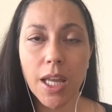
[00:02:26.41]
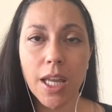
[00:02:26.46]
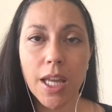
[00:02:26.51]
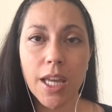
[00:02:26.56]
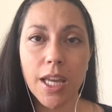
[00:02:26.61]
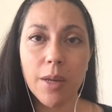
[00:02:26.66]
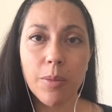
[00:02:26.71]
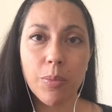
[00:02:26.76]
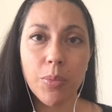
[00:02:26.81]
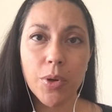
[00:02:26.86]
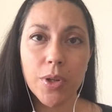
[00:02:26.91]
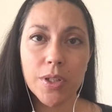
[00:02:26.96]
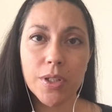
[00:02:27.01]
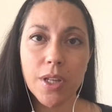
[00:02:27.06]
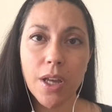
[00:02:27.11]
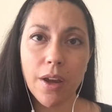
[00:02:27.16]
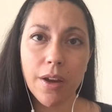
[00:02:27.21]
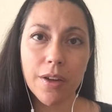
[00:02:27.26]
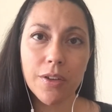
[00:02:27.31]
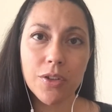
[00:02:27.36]
it puts
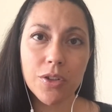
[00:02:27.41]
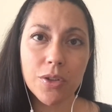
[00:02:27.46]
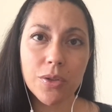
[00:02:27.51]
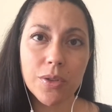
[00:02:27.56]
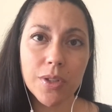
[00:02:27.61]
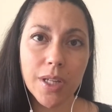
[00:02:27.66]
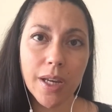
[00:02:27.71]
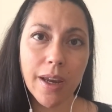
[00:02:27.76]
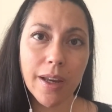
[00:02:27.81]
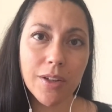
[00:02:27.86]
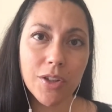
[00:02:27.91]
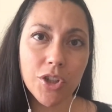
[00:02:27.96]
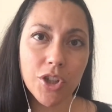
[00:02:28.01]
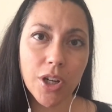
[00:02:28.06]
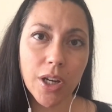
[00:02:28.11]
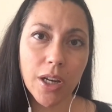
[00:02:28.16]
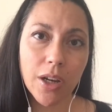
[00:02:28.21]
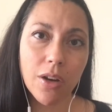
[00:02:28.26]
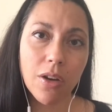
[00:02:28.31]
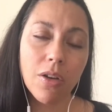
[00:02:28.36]
undue
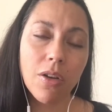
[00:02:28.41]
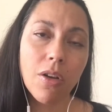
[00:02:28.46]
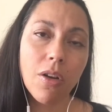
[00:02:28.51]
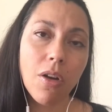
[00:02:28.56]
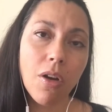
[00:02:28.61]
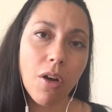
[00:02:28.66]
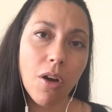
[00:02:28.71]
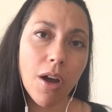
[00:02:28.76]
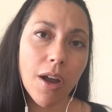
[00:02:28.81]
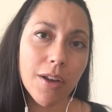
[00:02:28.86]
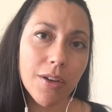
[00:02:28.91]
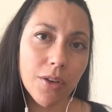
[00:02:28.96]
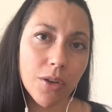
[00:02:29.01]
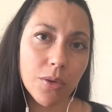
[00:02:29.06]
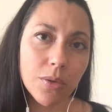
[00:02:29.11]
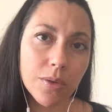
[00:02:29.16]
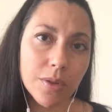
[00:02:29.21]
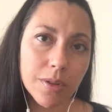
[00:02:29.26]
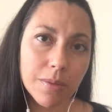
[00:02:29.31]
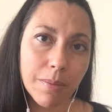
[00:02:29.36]
tension on
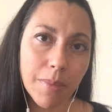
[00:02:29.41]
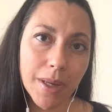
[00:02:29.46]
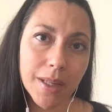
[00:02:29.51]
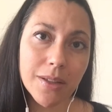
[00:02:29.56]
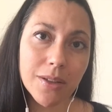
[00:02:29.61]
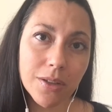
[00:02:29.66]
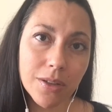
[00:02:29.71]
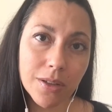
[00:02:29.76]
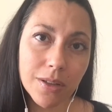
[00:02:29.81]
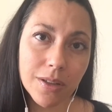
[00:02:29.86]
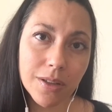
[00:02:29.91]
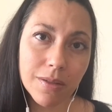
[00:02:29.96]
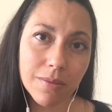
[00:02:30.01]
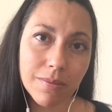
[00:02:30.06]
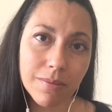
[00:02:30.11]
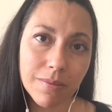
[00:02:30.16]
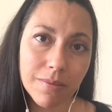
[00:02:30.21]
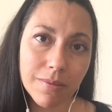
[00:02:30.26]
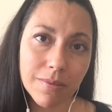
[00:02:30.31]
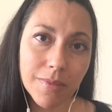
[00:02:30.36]
those muscles
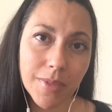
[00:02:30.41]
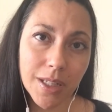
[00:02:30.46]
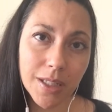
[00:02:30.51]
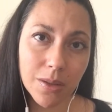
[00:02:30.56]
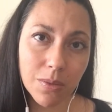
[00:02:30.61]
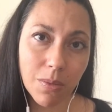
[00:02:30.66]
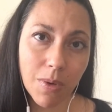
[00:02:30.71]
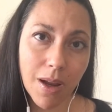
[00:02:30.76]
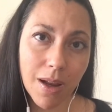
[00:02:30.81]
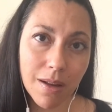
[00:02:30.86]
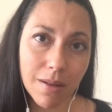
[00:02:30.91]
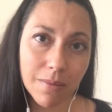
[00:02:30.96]
as well.